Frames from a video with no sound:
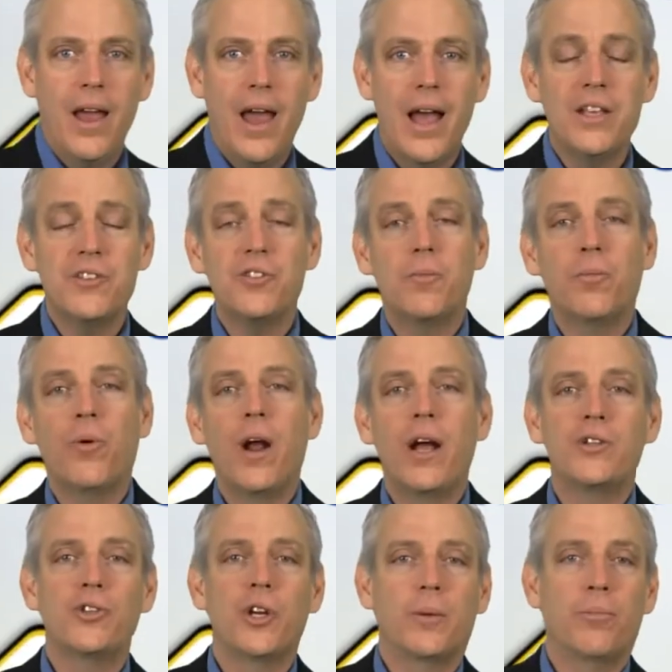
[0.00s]
As the
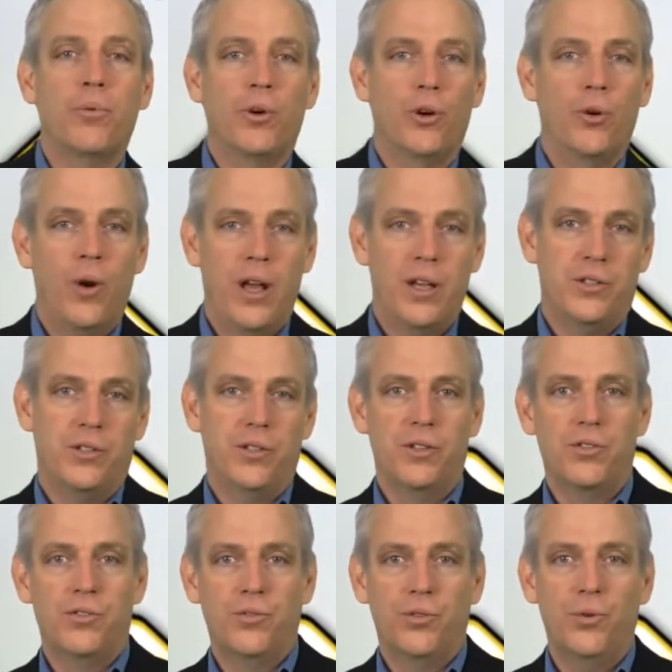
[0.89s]
project
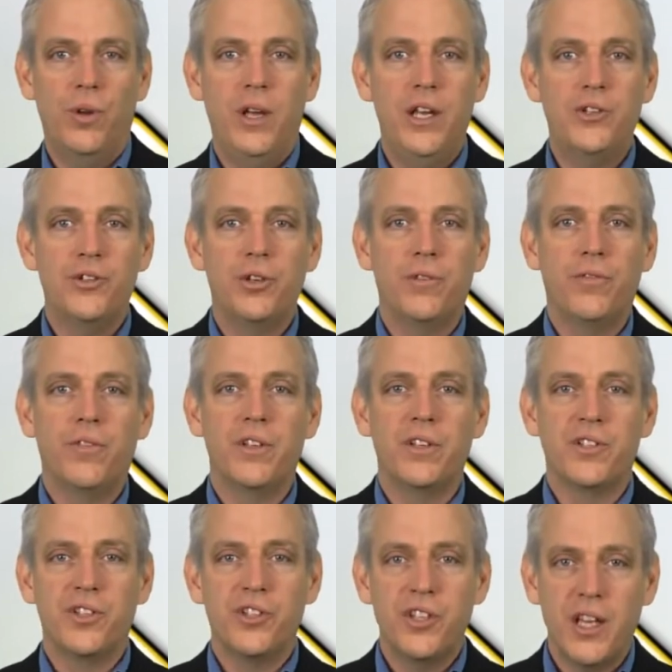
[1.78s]
progresses through each of
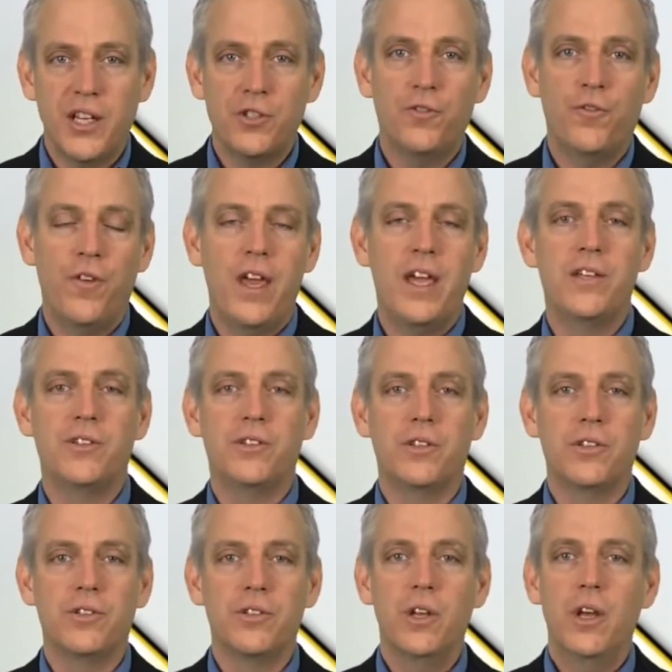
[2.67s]
the six
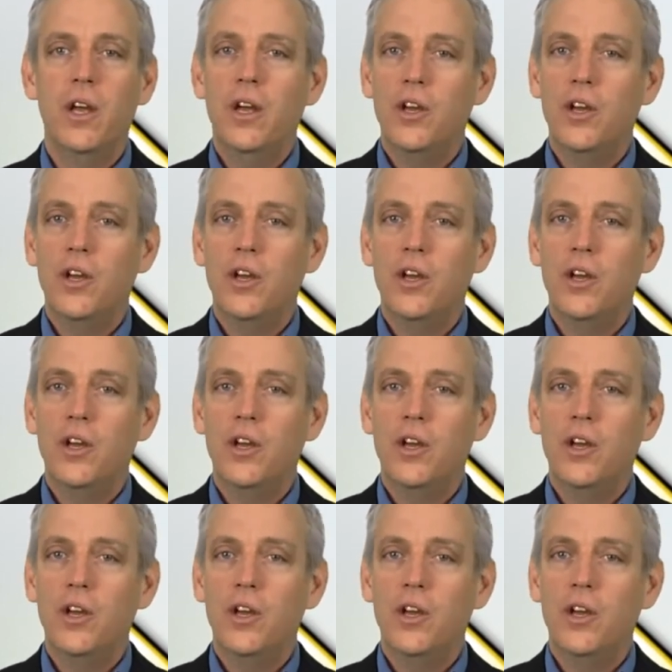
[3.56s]
phases,